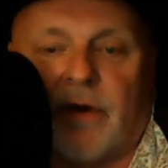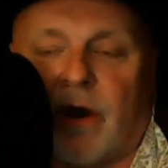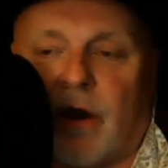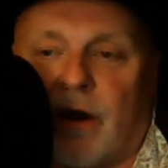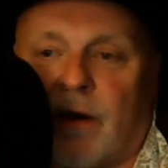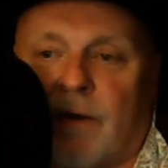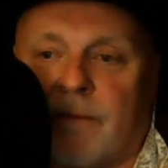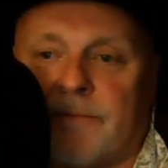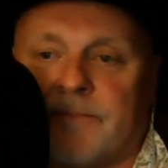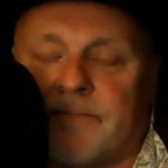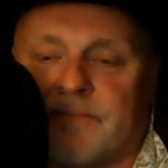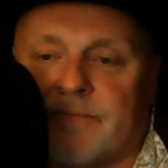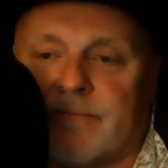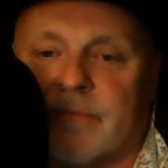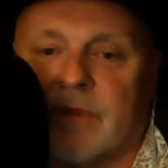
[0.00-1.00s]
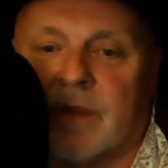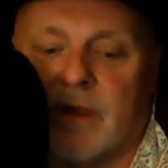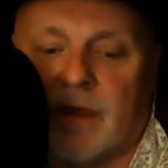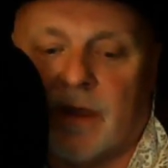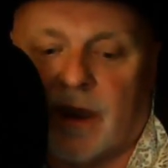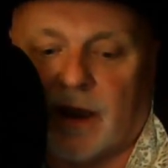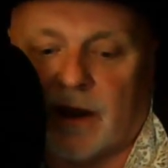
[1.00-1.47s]
And
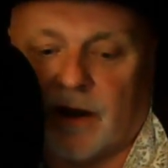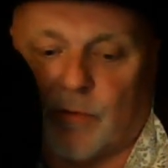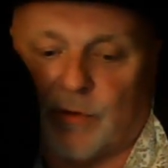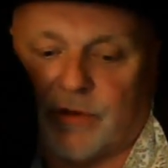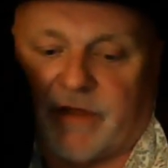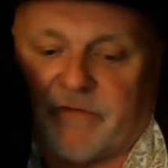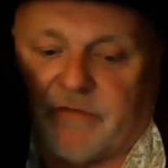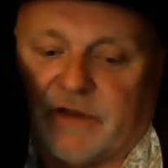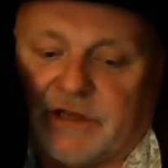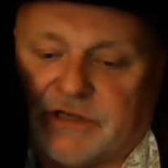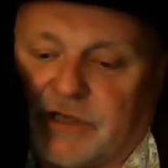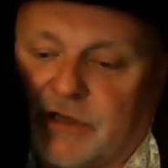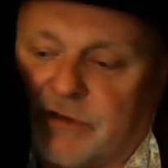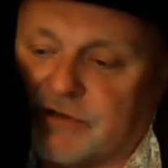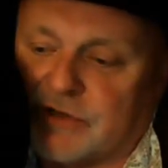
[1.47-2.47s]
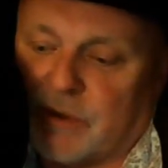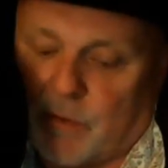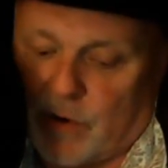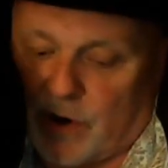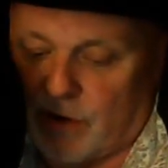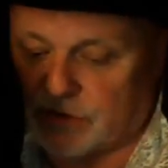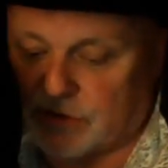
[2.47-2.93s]
I will definitely see you
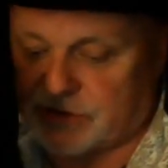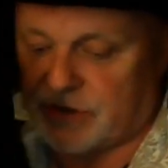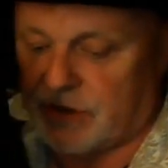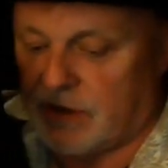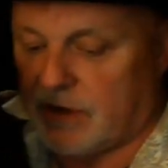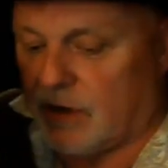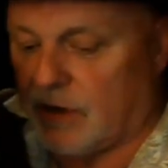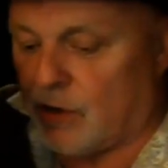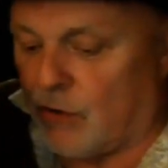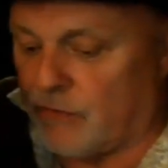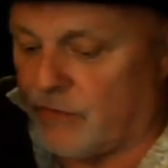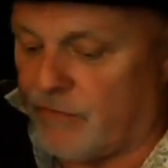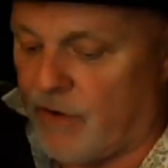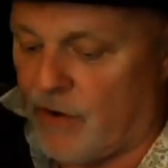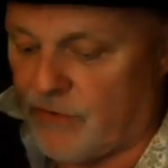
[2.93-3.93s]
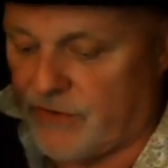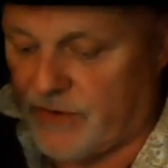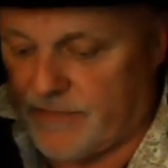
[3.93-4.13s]
somewhere else along the road.